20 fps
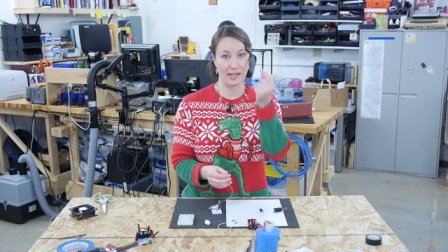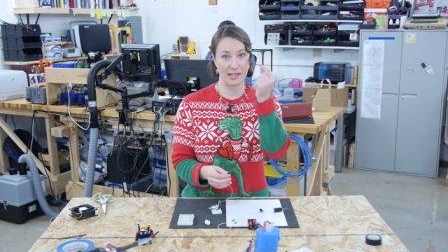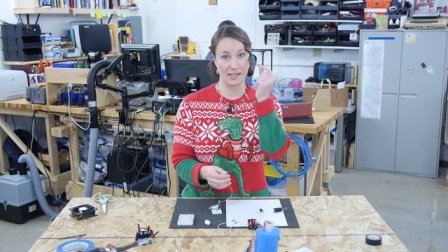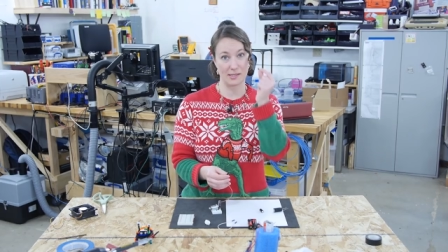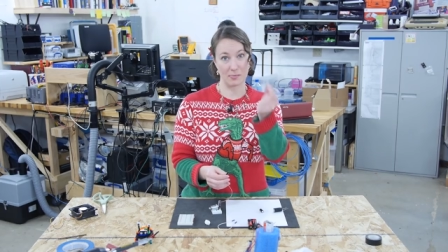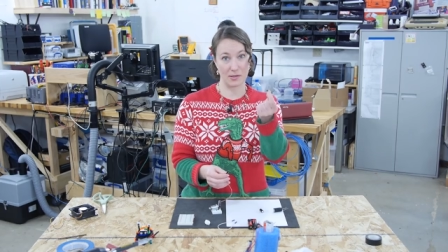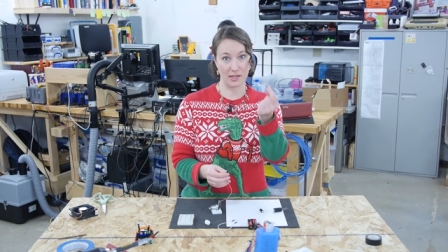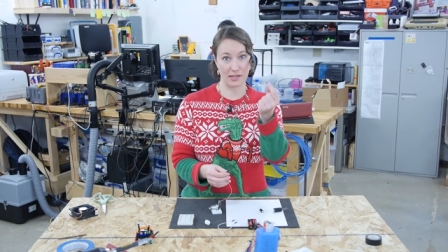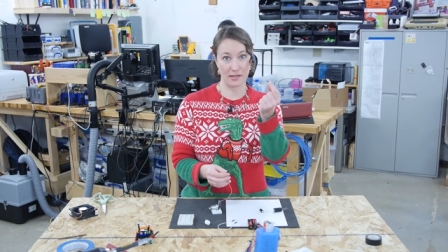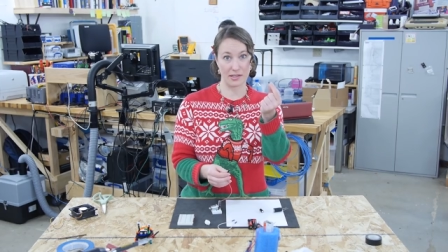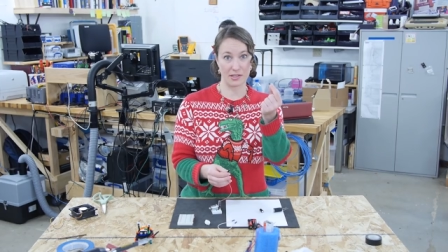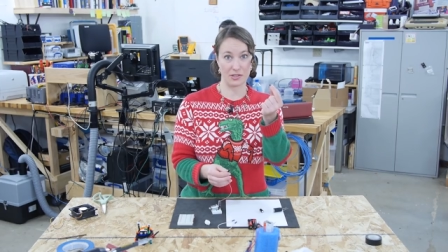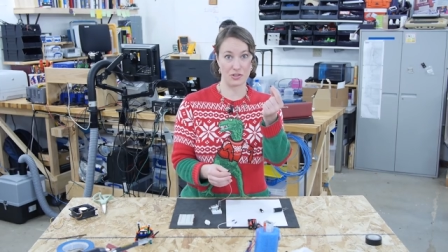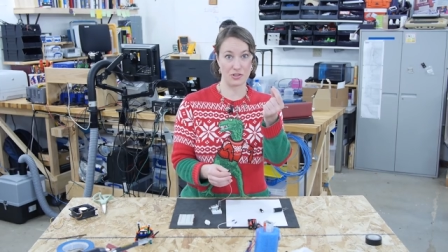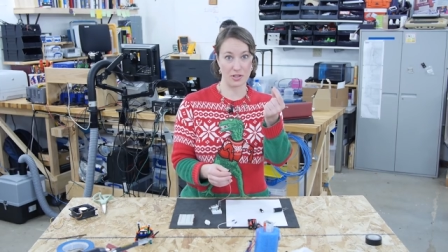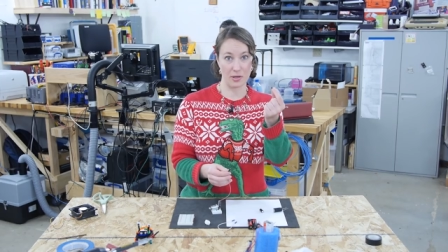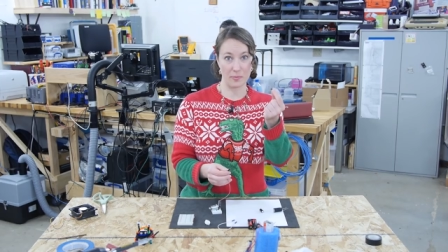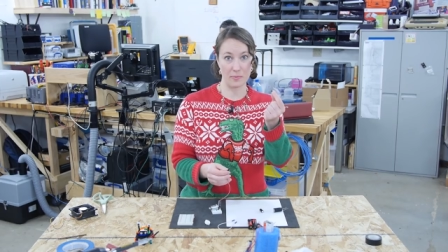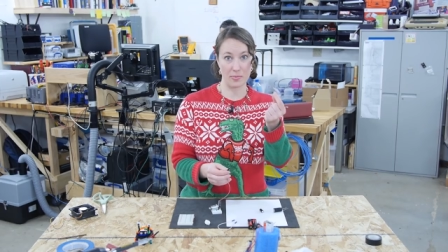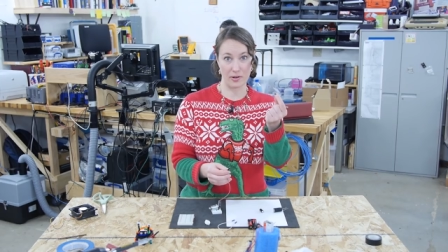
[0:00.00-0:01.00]
is plug this
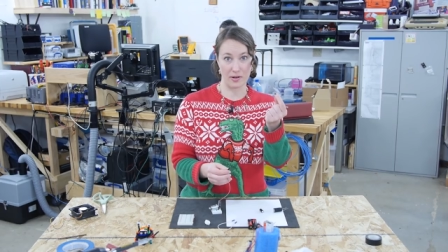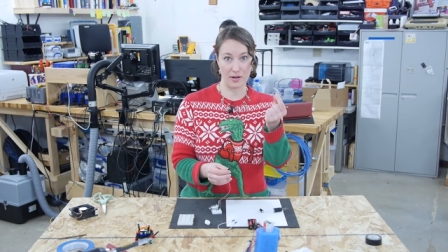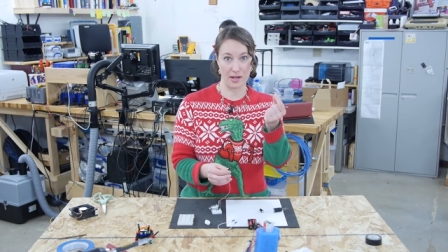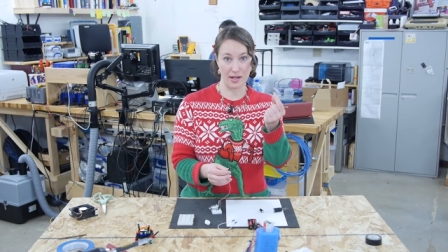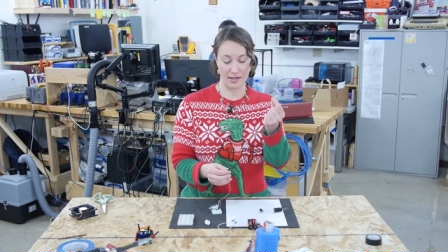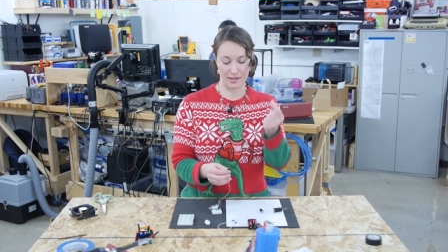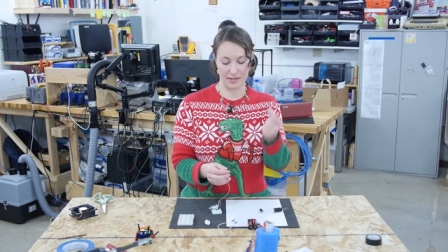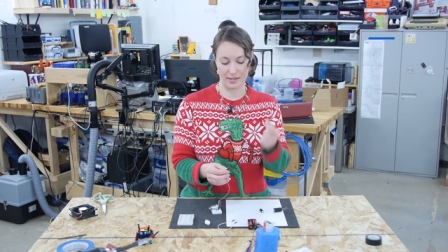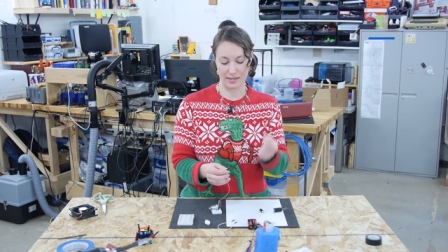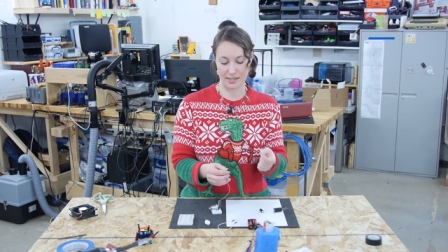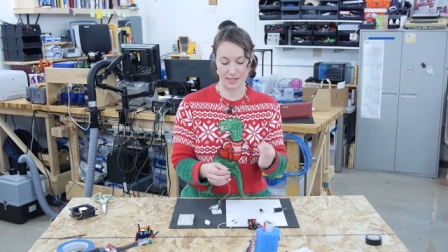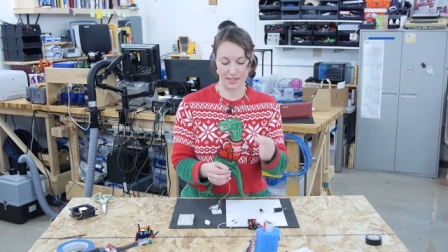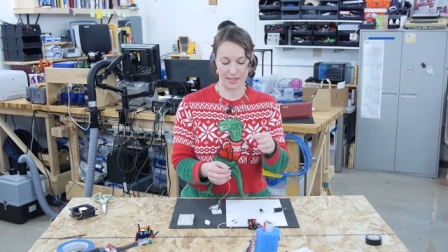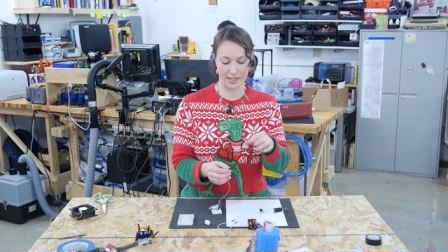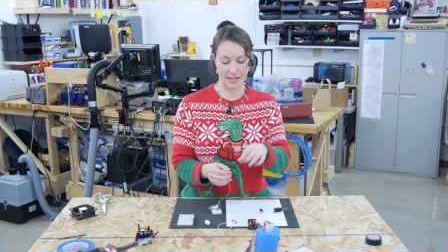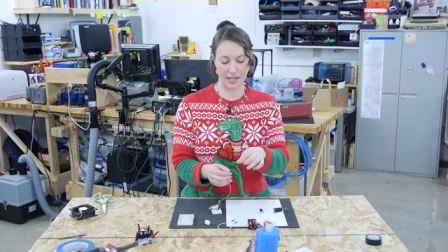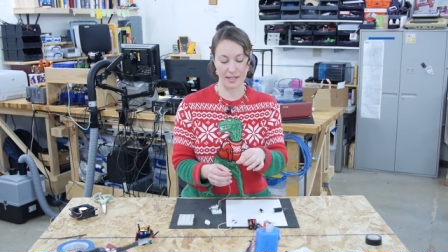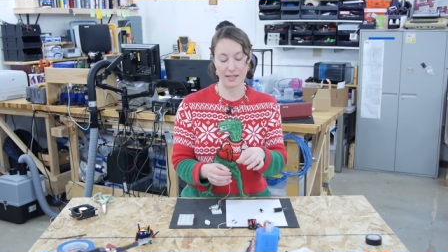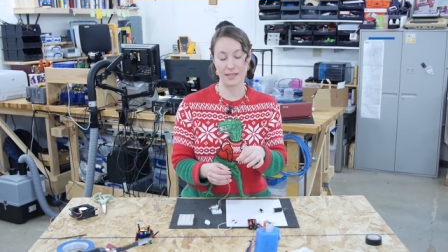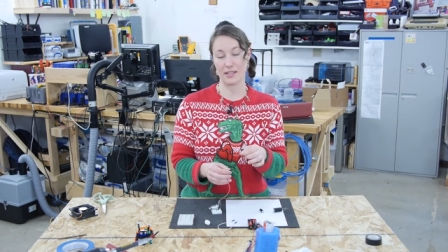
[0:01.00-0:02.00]
jumper on to
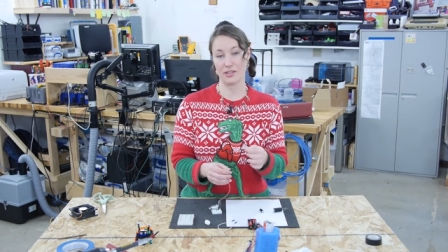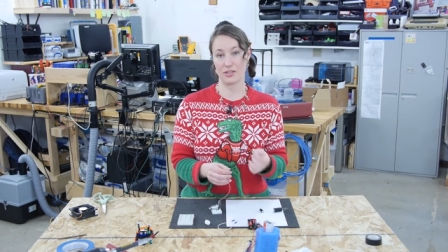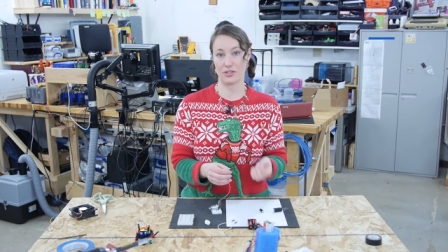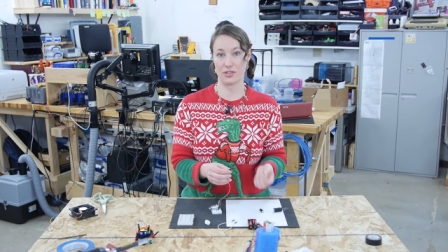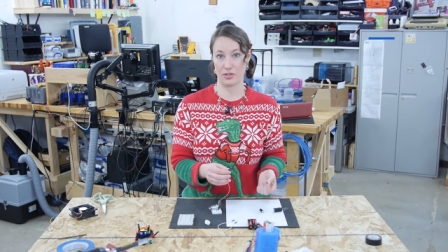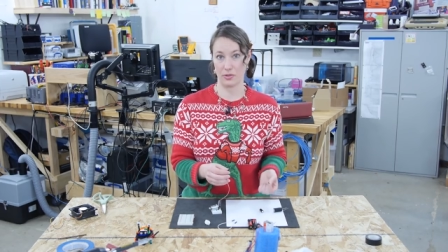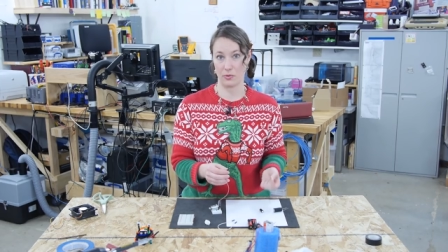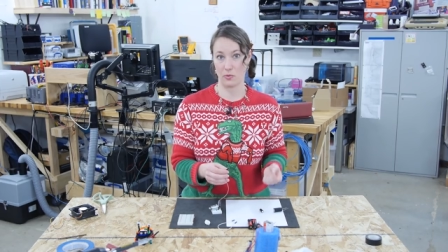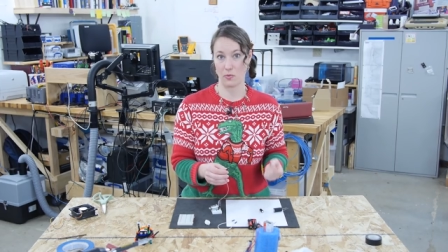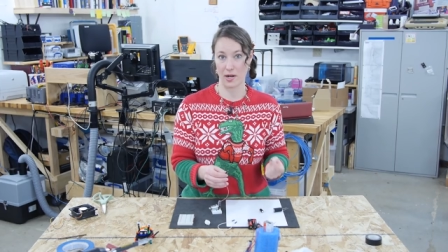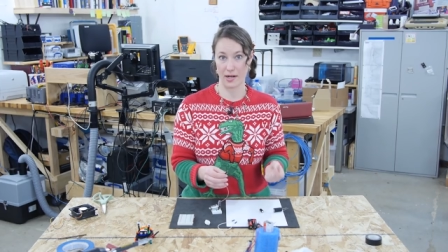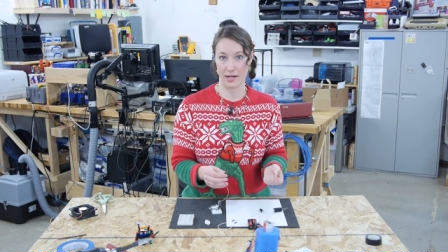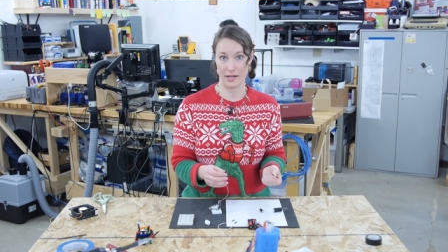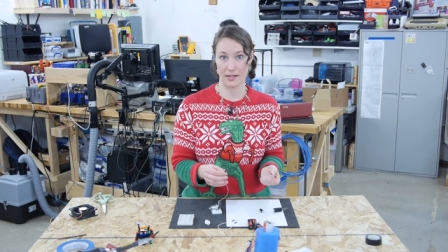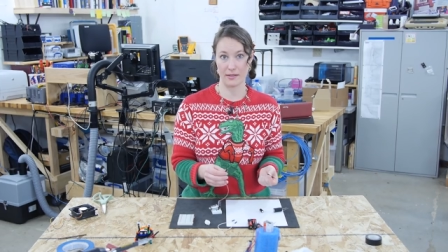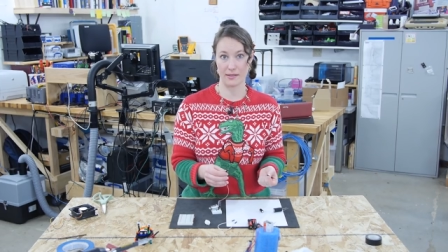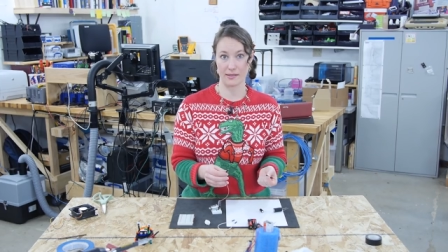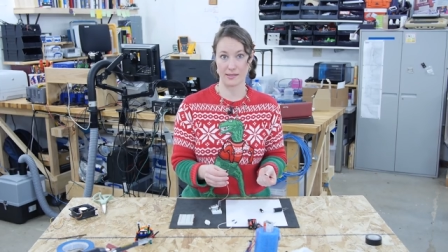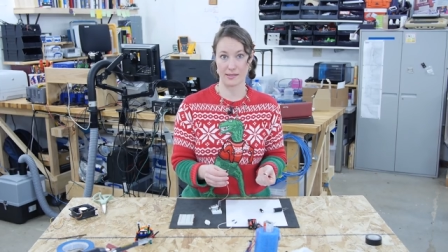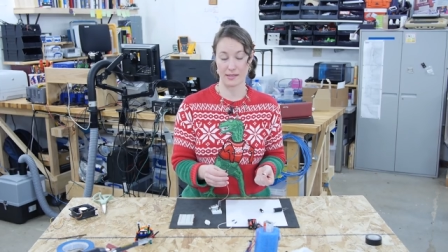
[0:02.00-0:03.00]
connect these two
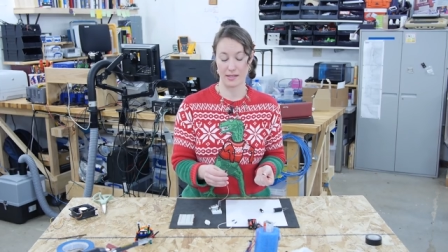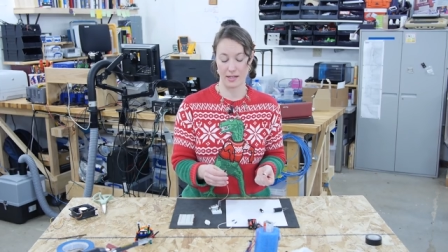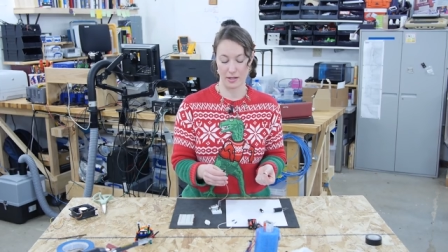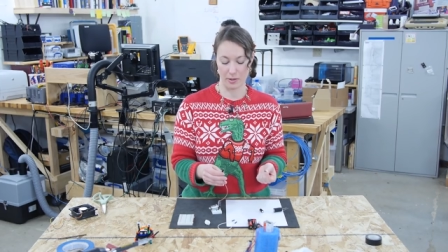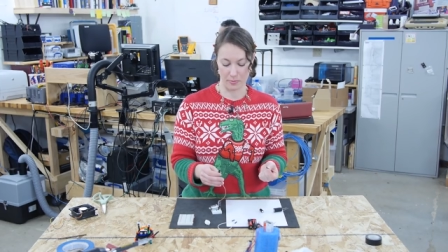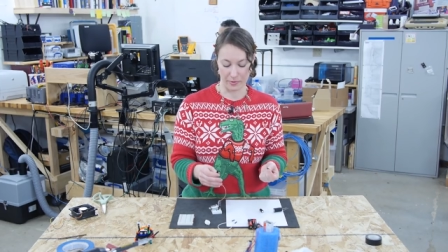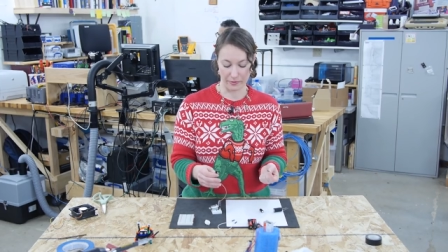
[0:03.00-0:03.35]
wires.